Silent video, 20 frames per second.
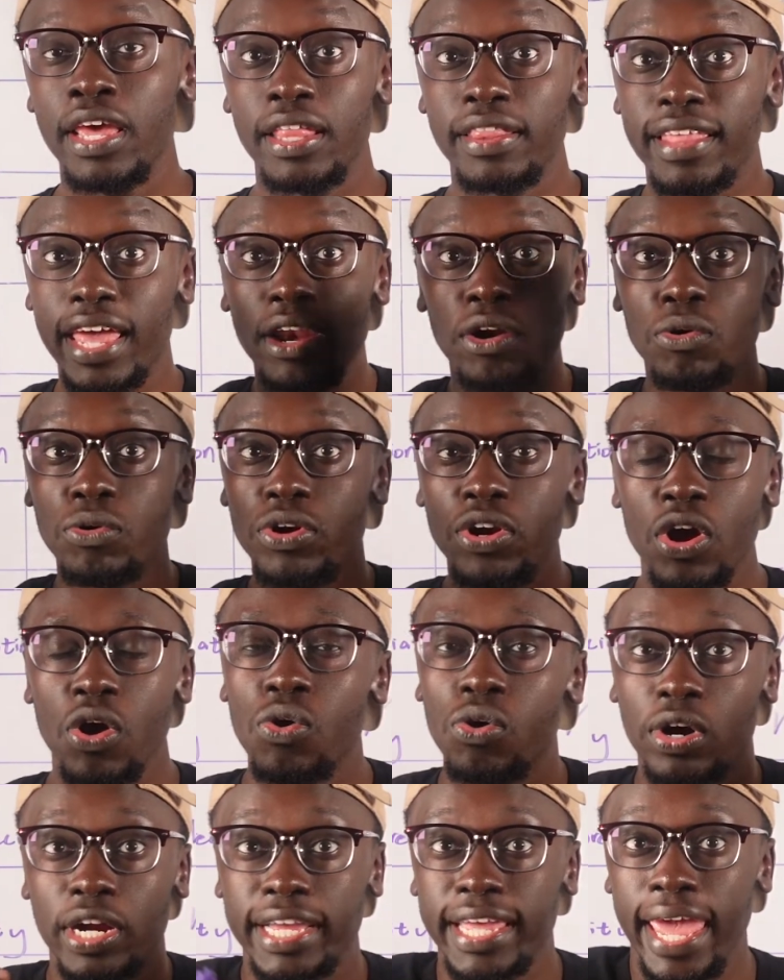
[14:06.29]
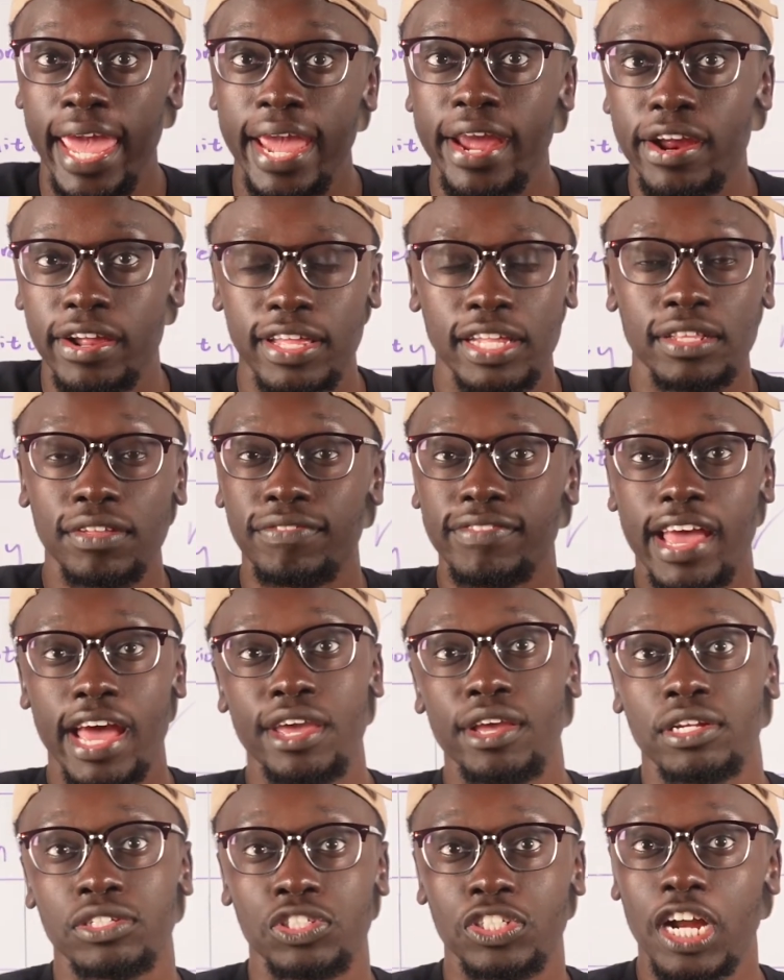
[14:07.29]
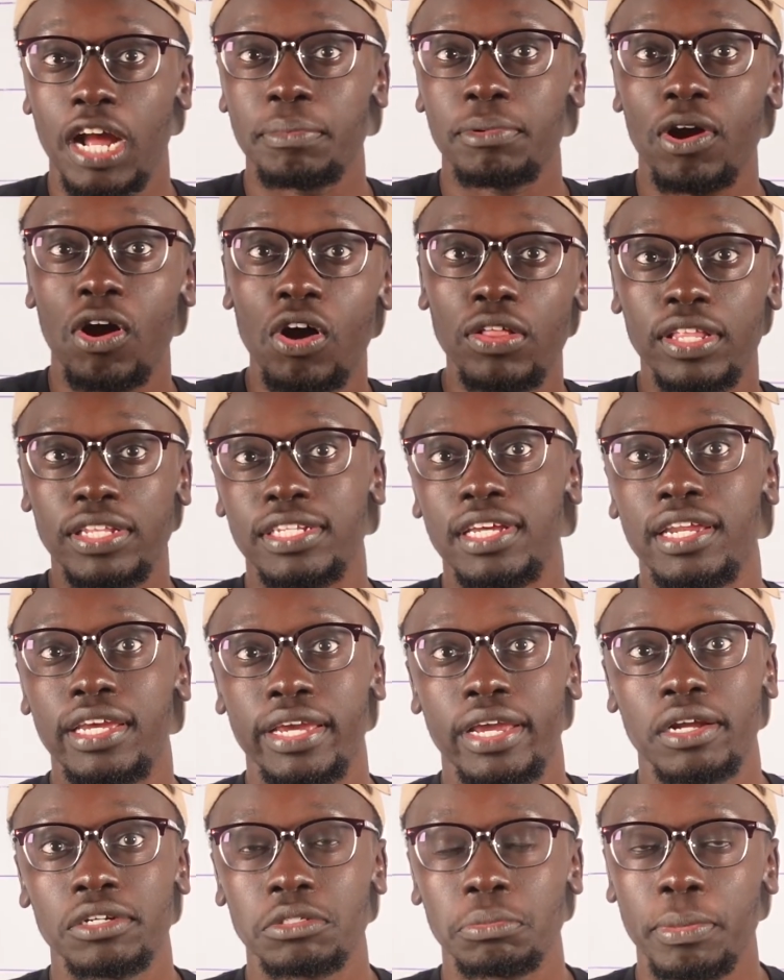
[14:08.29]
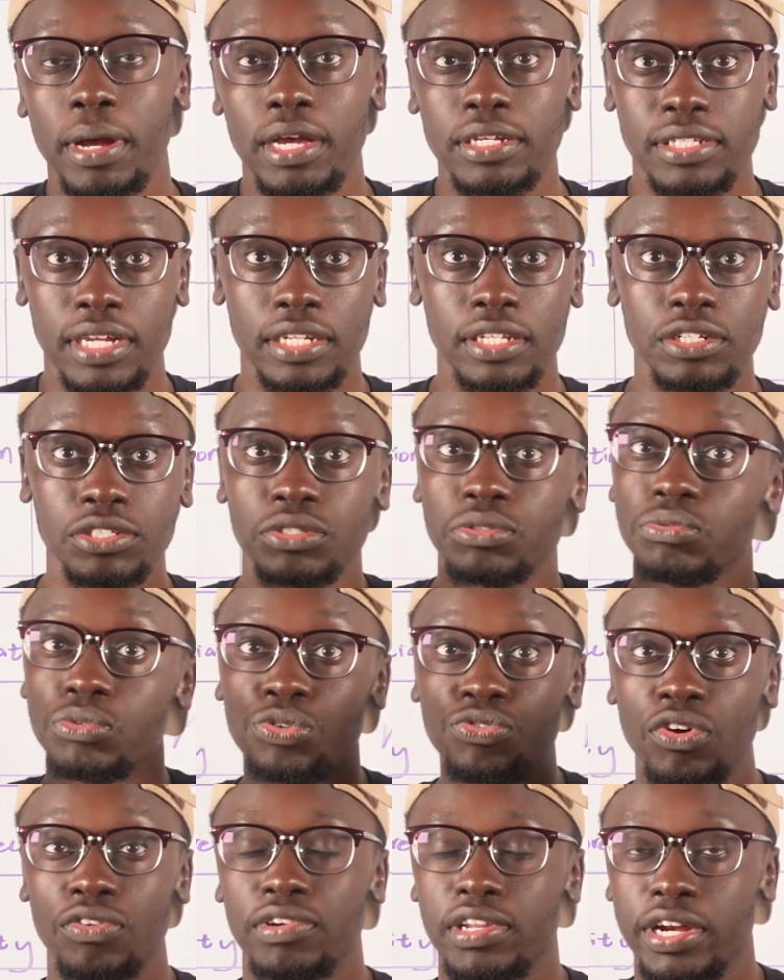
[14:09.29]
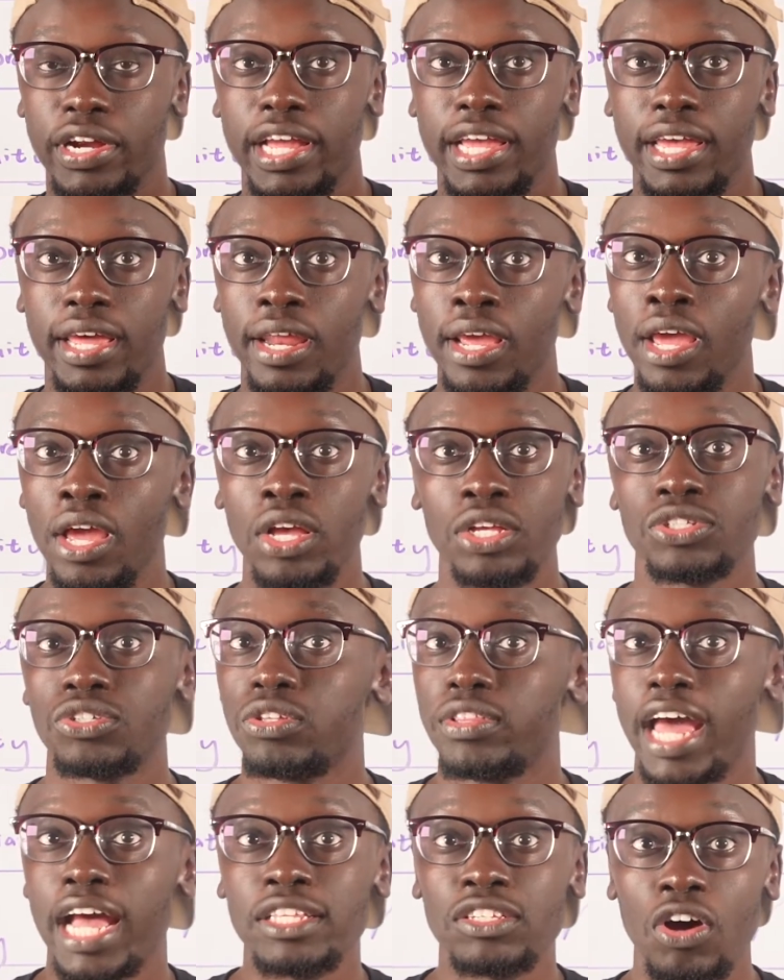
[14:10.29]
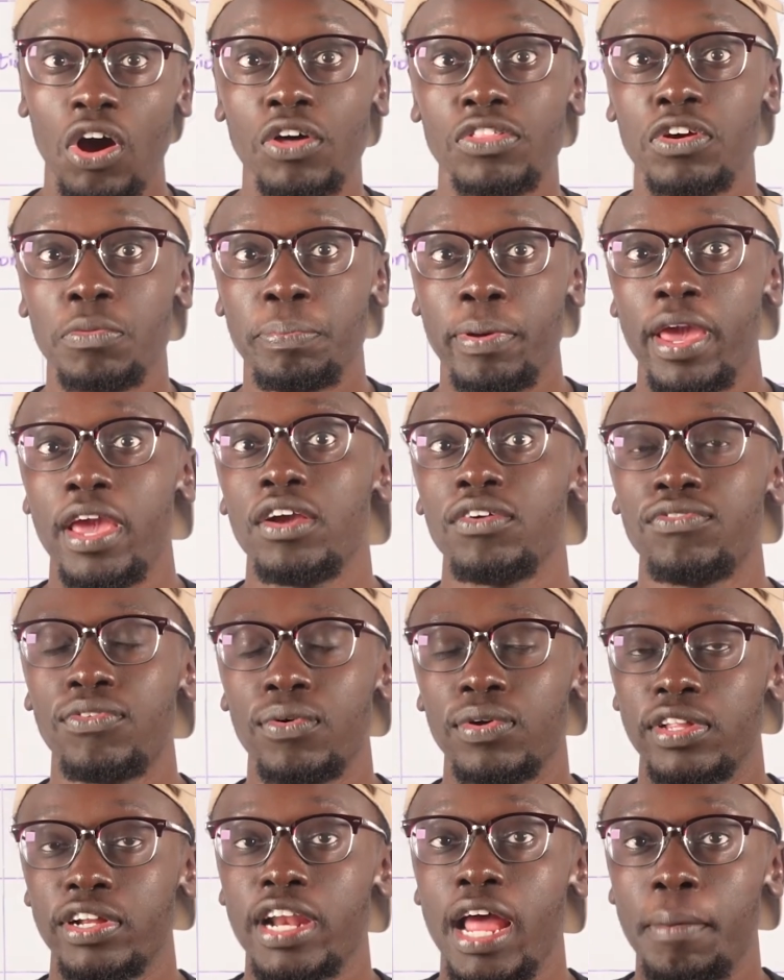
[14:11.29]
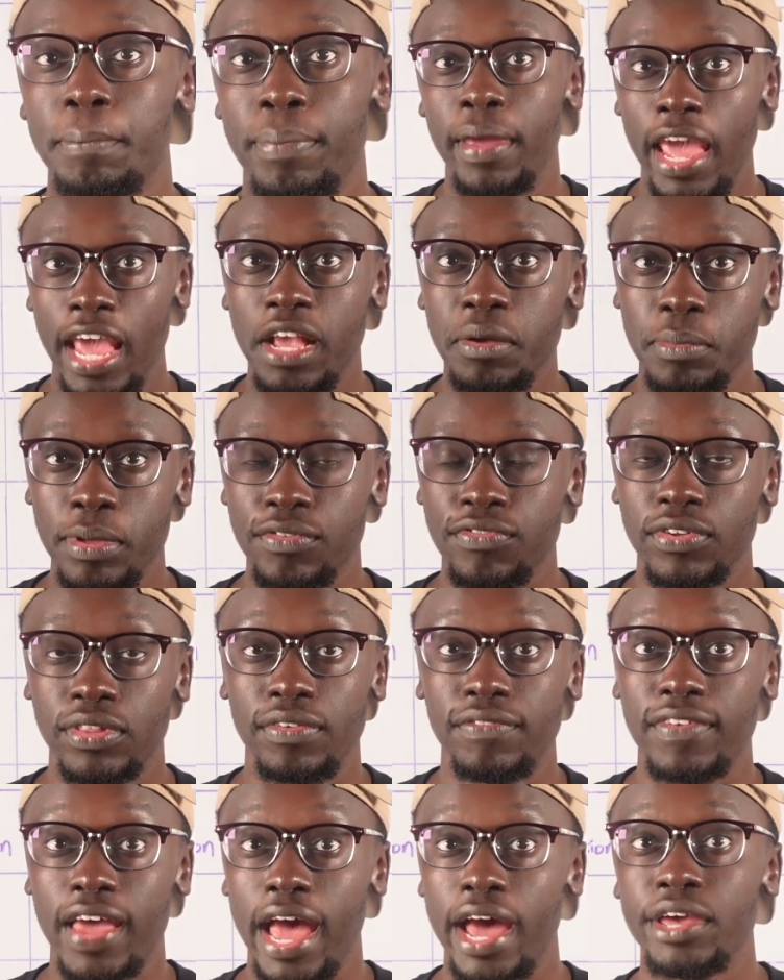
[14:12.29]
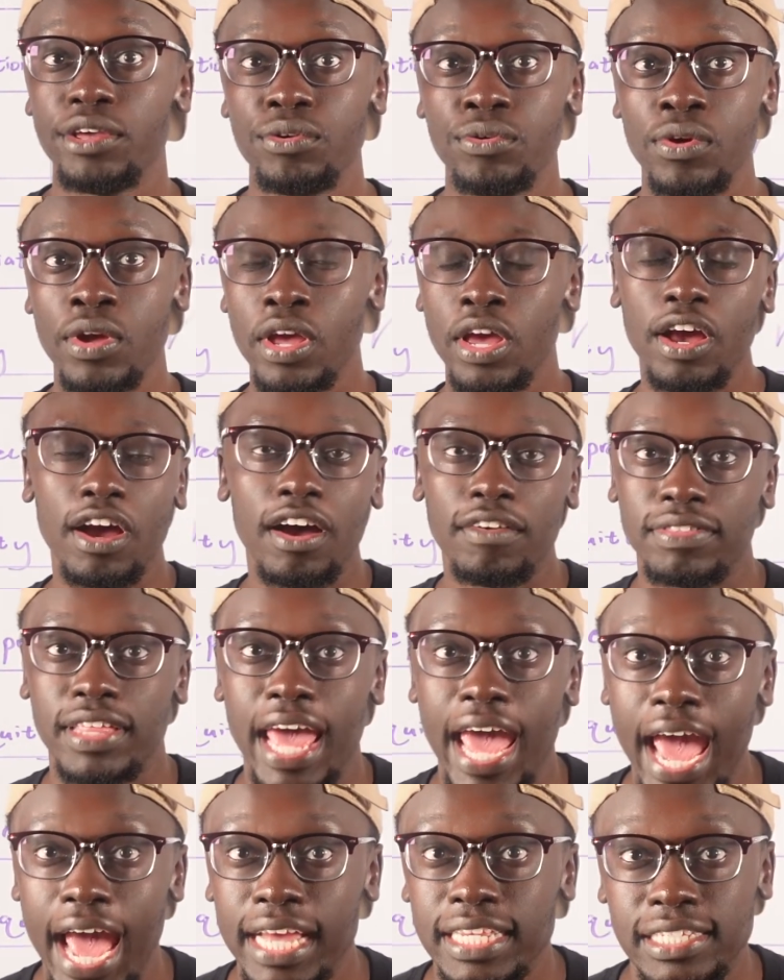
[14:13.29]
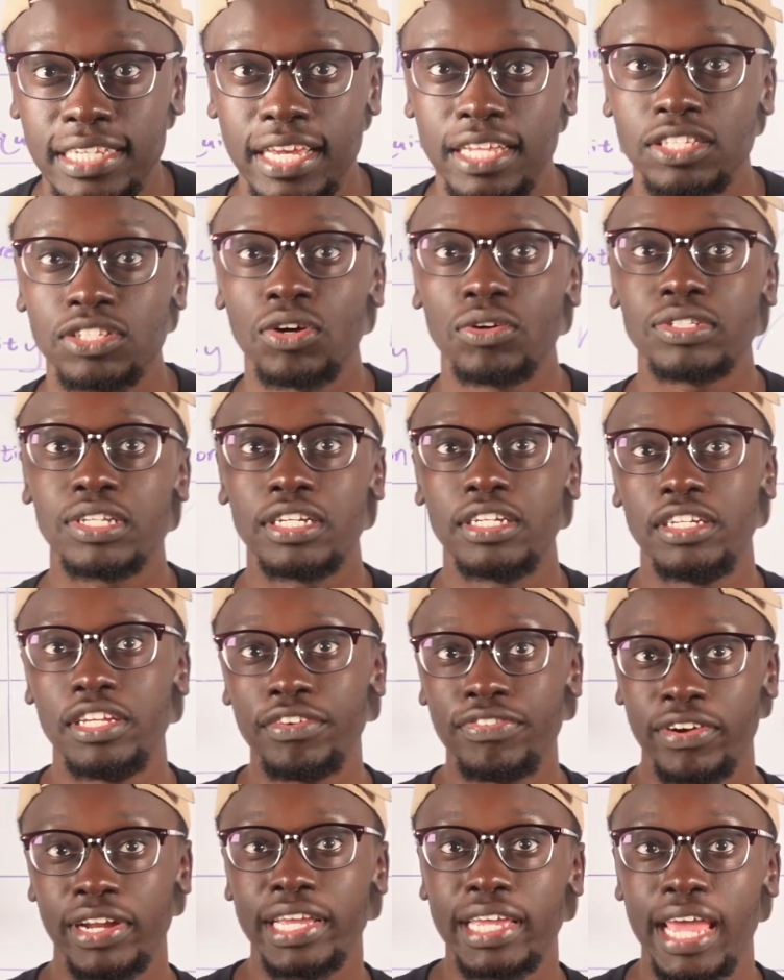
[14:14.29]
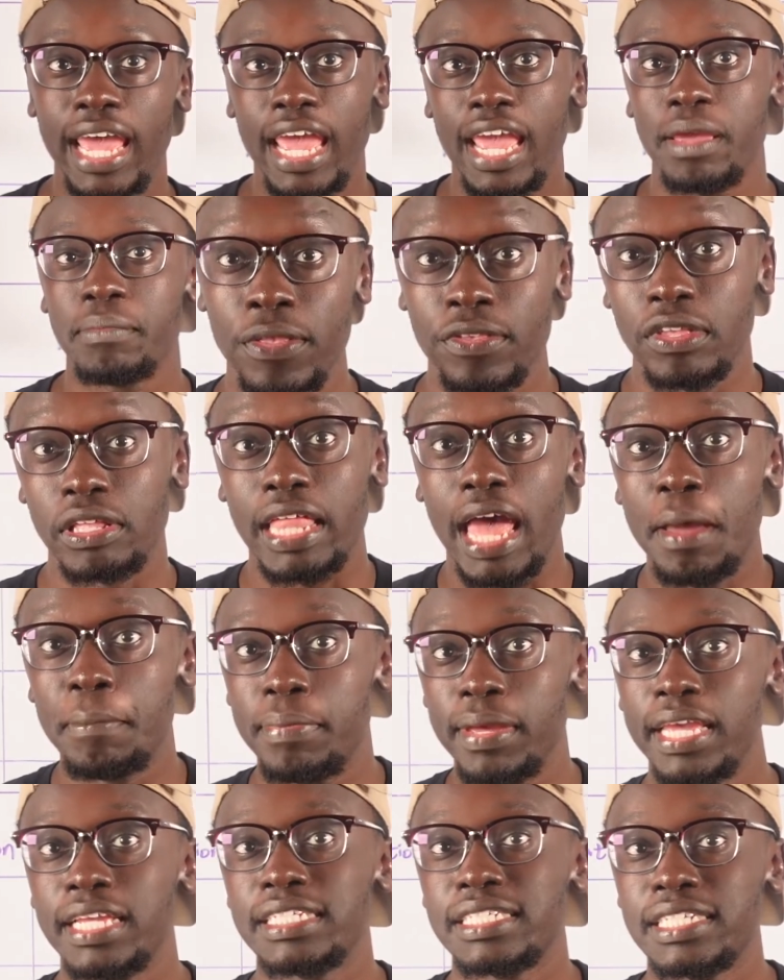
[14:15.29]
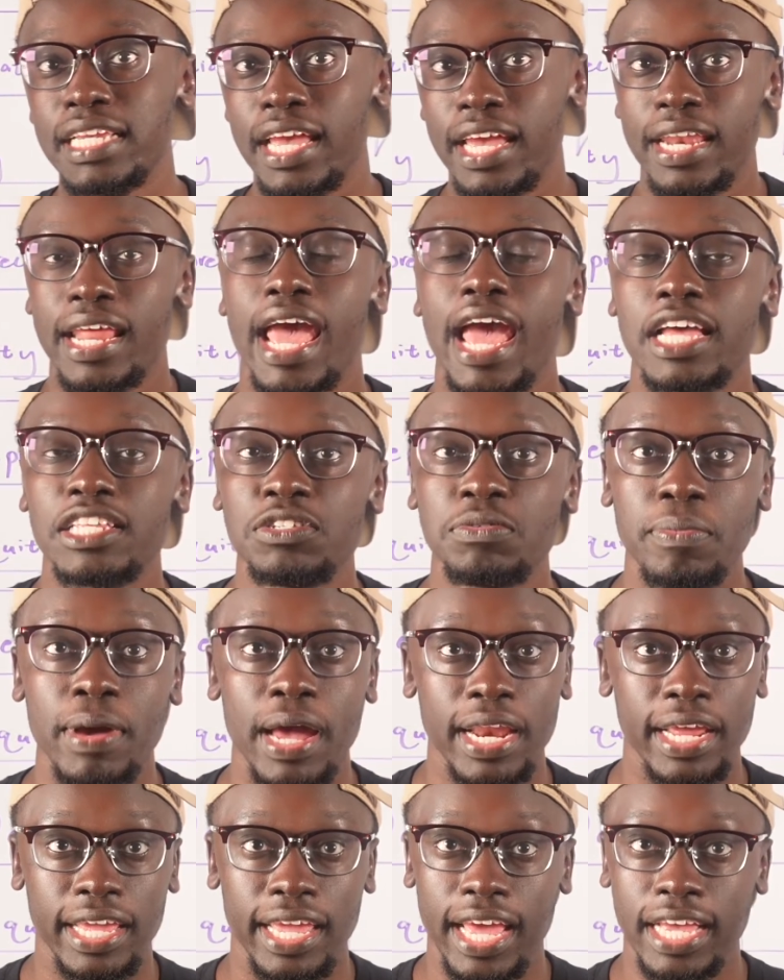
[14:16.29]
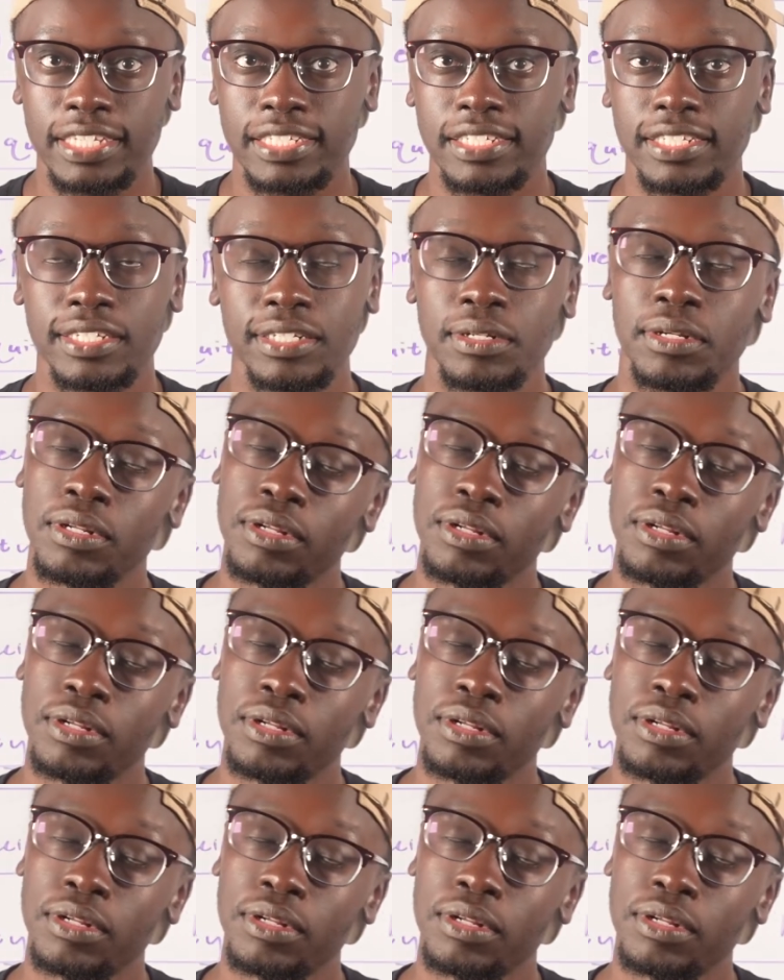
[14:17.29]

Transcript: They don't know or care that the value has dropped. All the tenant cares about is that there's a roof over their head. So that's all they're paying for. They're not paying me for the value of the asset. So it's a different game. So that being said, as you might have guessed it,